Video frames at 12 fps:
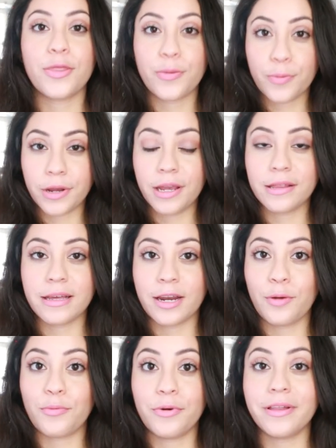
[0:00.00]
three that
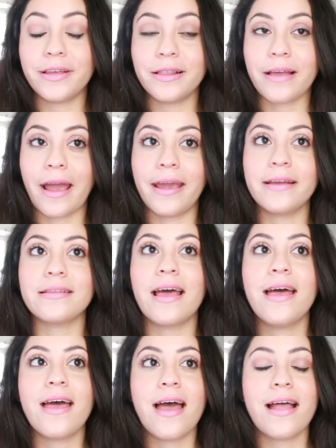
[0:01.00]
I really liked
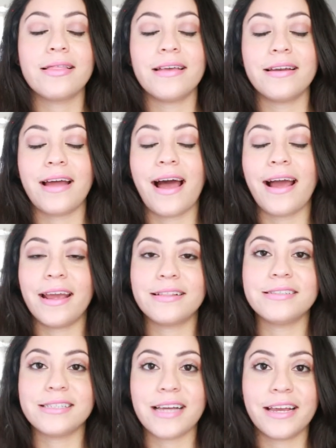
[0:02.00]
and then I
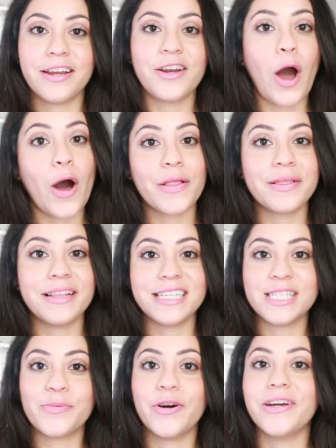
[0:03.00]
decided on
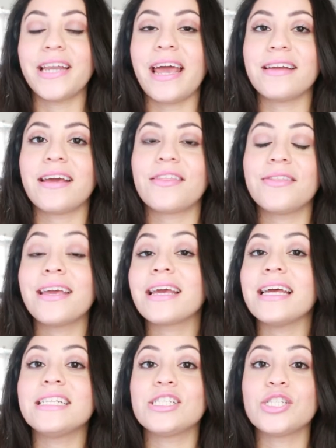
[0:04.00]
this one and I
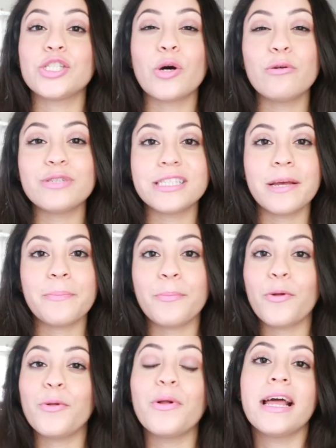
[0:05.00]
think it's so simple.